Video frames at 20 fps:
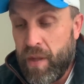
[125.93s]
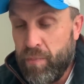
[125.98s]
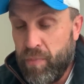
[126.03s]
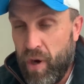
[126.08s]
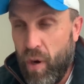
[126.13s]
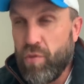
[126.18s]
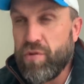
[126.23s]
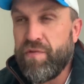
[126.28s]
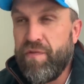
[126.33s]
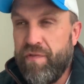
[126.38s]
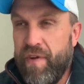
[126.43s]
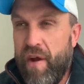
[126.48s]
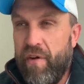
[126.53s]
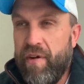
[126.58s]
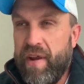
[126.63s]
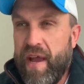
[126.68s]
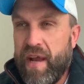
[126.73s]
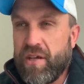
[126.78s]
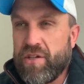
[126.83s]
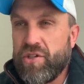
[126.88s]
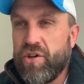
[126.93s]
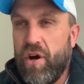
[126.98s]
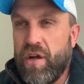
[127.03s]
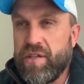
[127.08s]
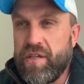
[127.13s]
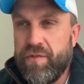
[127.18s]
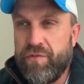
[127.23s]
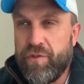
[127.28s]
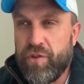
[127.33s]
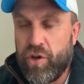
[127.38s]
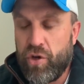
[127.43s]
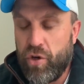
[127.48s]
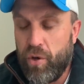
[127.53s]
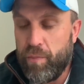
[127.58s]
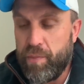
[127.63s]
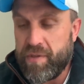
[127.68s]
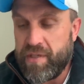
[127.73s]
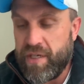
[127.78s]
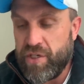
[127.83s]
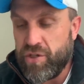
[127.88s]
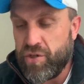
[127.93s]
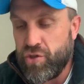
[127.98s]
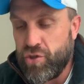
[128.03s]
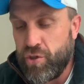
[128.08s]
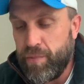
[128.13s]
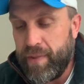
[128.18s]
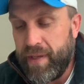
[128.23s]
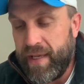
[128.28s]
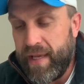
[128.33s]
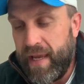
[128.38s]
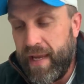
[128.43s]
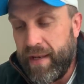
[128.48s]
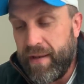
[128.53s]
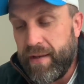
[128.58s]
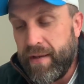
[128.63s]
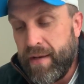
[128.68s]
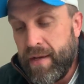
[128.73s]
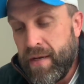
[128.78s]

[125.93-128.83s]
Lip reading: but I was very excited for the competition to begin.